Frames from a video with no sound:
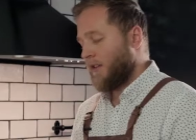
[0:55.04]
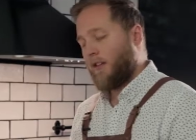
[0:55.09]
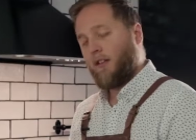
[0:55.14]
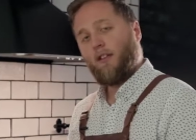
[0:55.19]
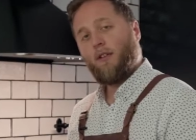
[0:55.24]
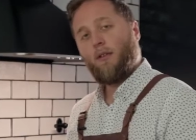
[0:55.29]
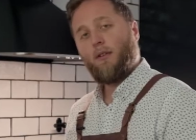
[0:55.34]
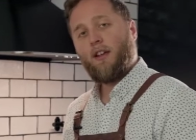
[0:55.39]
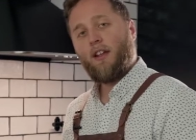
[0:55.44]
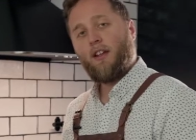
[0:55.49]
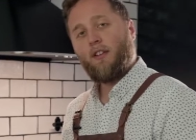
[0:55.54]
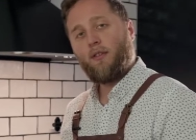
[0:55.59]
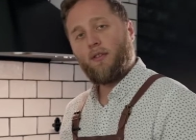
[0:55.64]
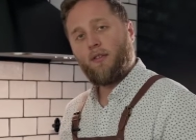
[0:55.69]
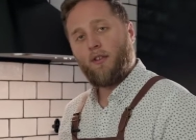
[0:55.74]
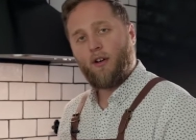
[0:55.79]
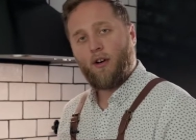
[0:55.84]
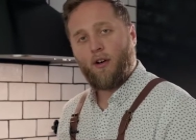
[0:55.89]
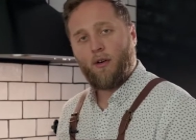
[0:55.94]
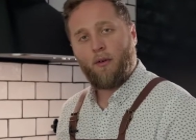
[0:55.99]
You need to
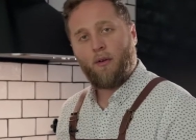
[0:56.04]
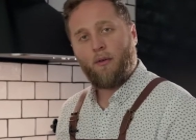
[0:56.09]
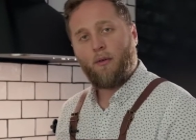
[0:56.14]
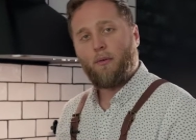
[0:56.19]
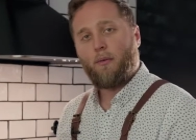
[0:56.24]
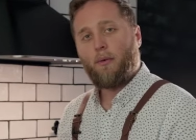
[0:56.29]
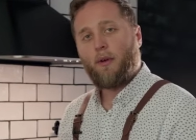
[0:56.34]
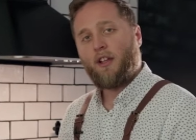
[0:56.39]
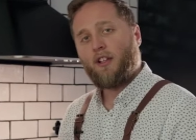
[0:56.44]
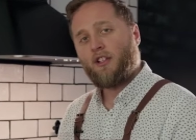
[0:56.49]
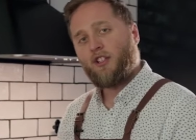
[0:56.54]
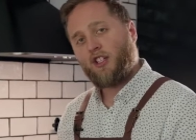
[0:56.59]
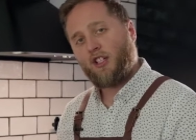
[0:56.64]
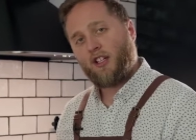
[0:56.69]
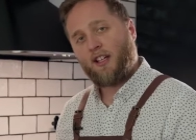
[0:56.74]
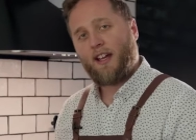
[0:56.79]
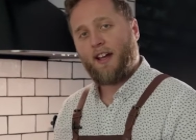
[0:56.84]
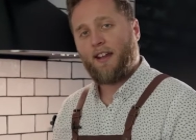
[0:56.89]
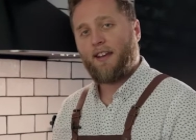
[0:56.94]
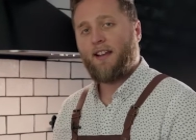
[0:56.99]
know which
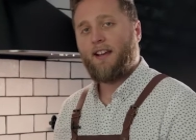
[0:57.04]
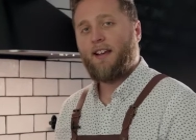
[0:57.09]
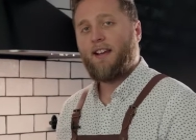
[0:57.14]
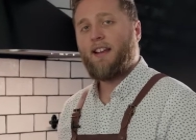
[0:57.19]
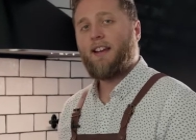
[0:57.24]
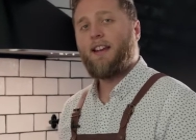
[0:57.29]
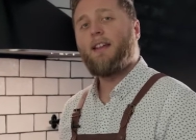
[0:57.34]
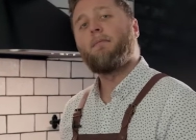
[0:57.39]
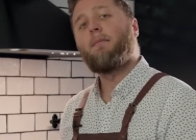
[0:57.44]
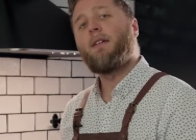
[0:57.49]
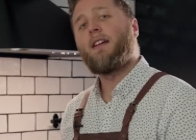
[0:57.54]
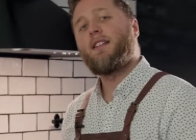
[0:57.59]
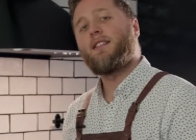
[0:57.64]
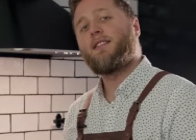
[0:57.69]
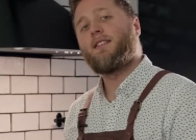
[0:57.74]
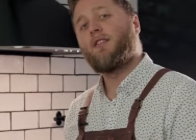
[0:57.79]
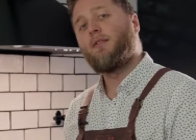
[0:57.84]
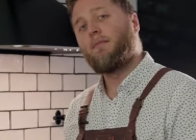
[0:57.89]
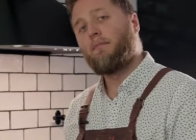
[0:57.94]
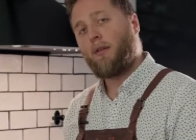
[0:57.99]
cannellini beans
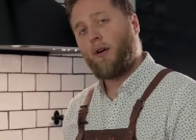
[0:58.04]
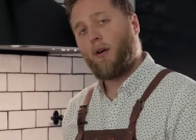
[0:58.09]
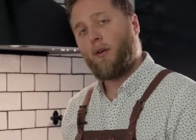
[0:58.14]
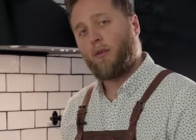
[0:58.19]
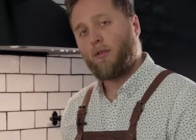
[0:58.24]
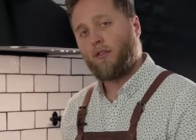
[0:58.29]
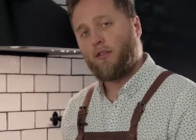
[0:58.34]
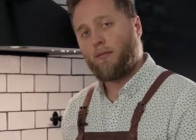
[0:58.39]
you bought.